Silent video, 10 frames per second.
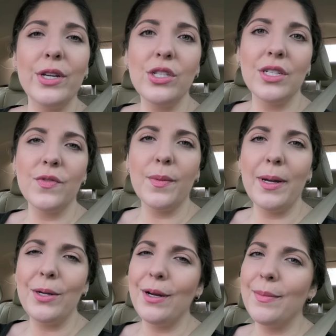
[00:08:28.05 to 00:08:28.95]
wishes for
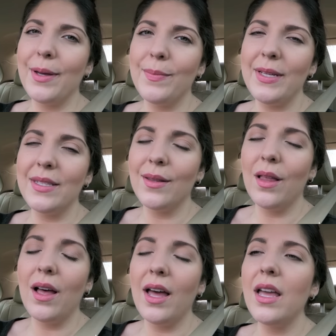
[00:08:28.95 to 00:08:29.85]
my grandma. It means a
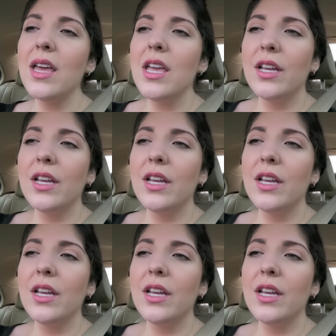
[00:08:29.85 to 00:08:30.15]
lot.